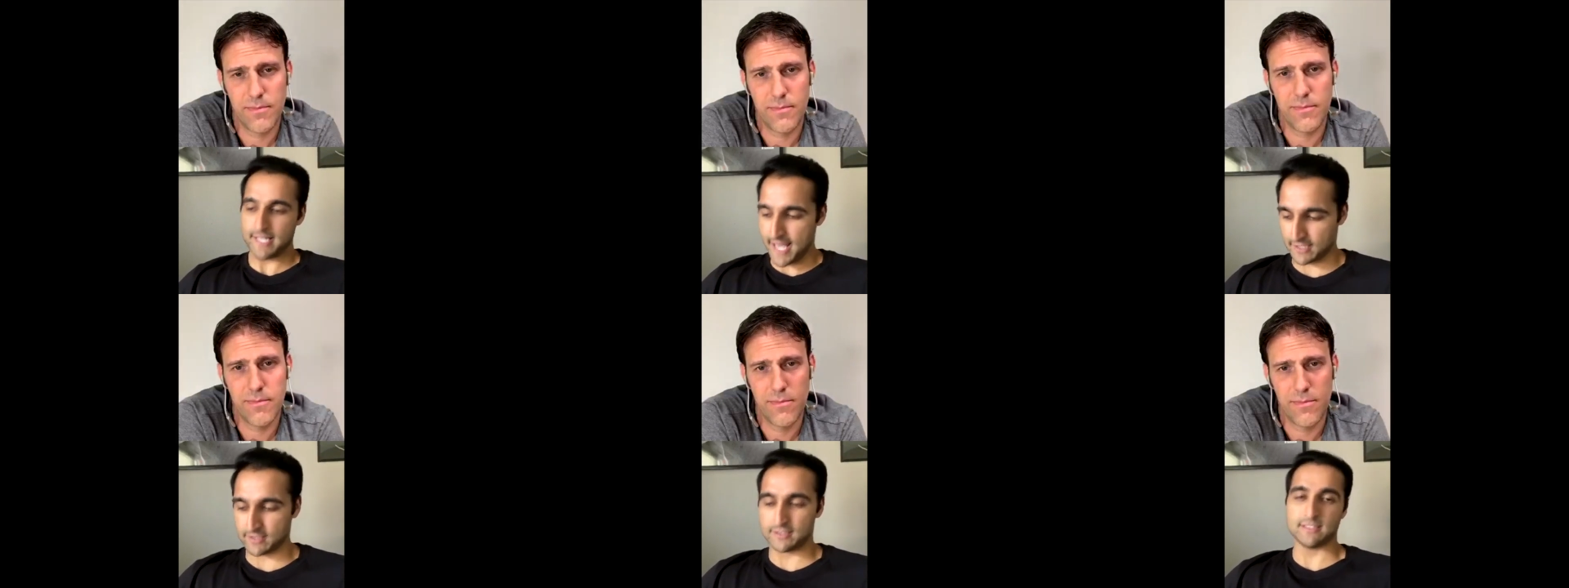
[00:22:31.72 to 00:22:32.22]
Speaker 1: me.
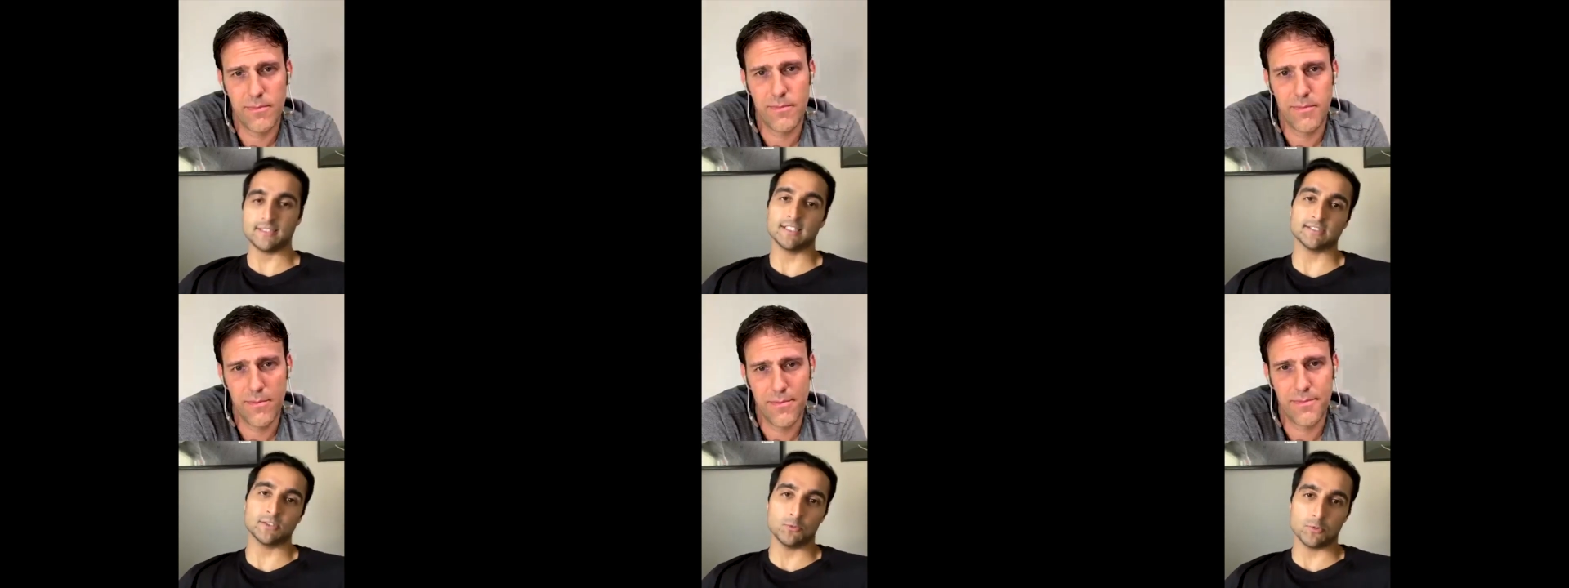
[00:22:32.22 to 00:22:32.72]
Yes, this
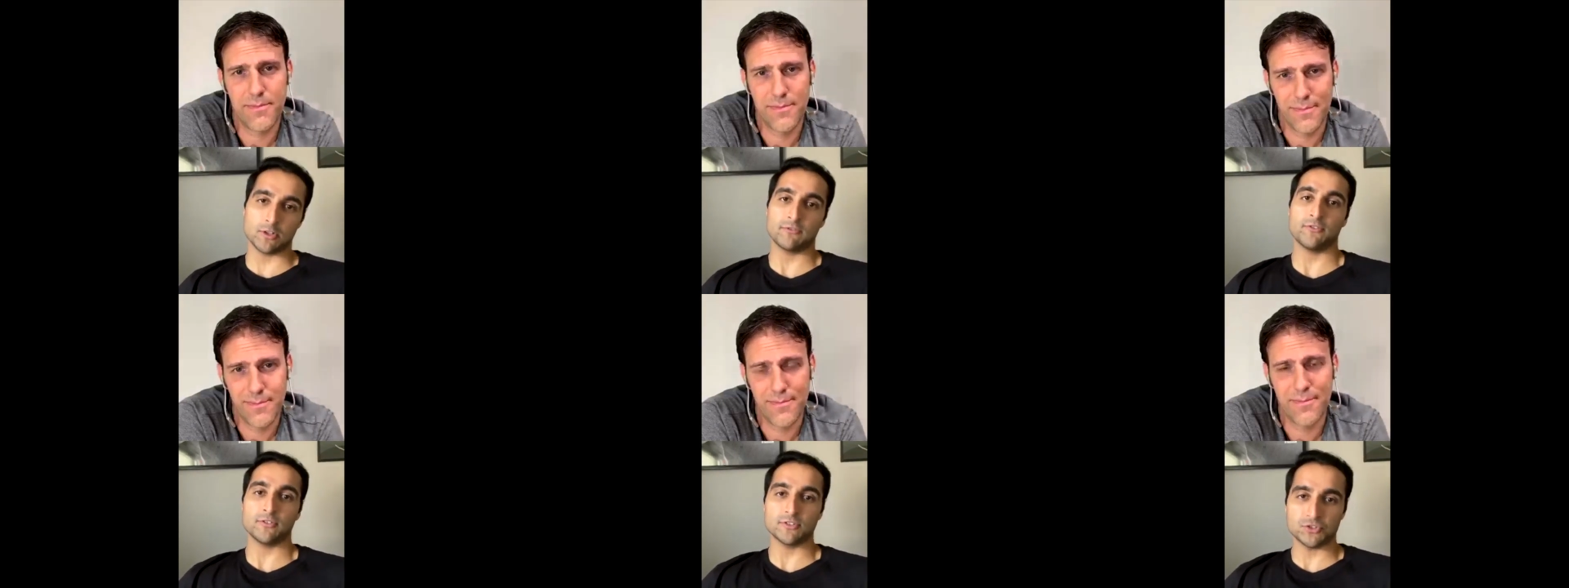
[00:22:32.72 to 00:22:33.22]
doesn't
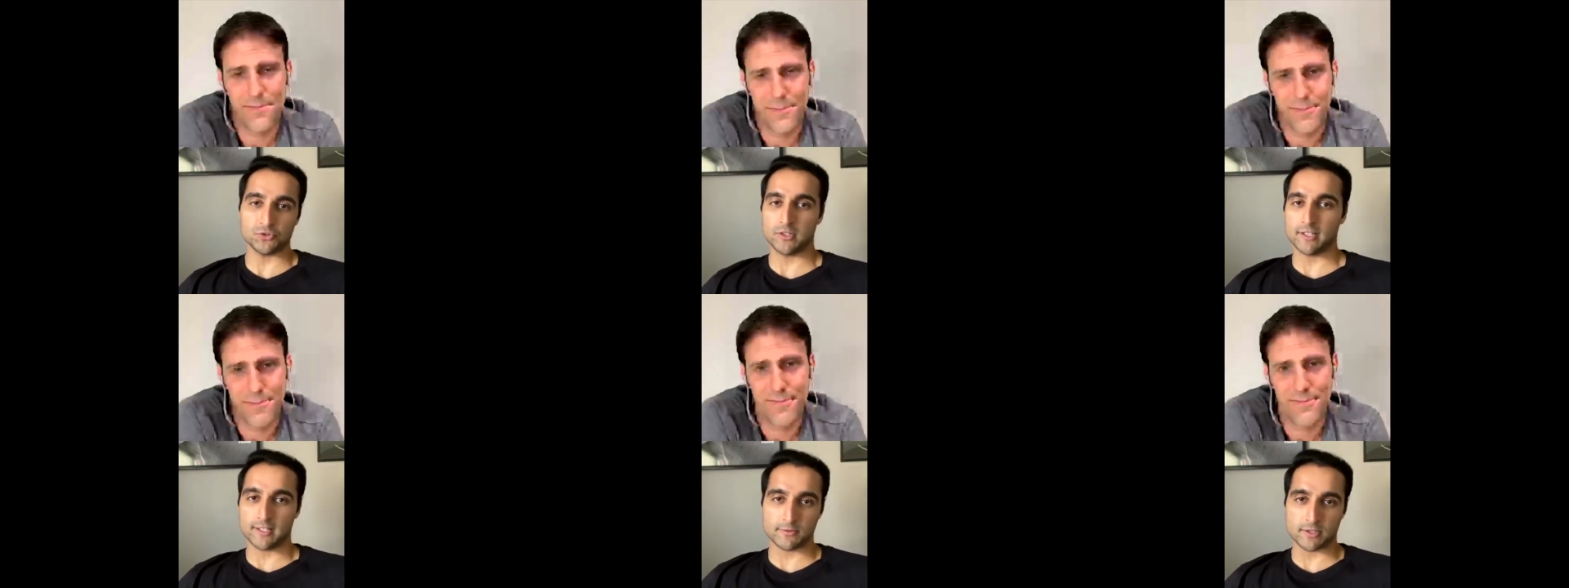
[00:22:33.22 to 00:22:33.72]
work for the
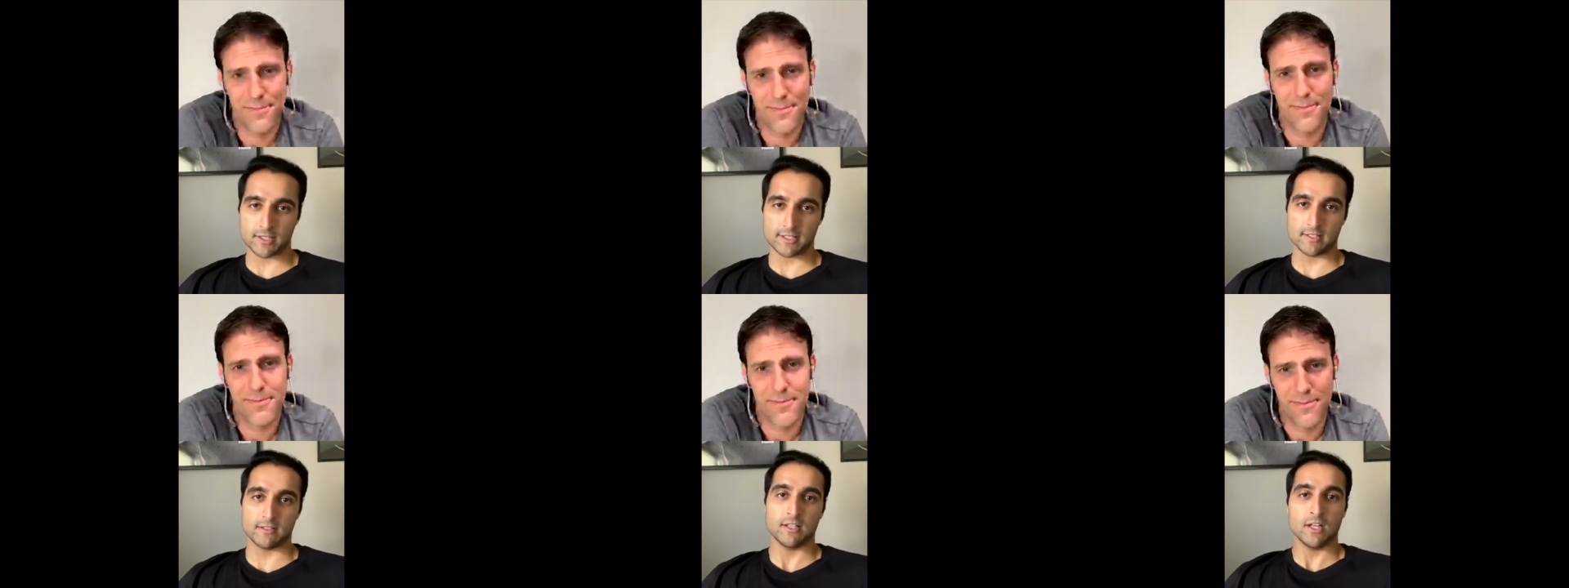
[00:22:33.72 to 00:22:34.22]
story that I'm
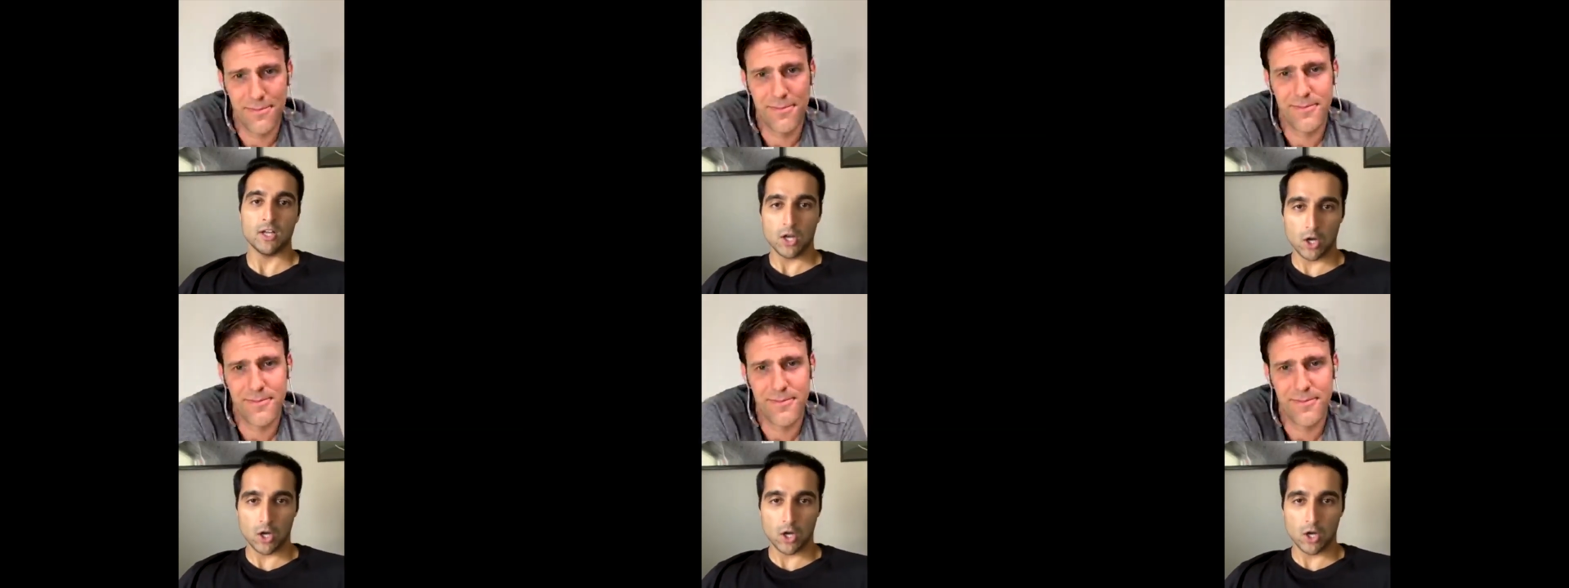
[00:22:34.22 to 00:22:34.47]
trying to tell.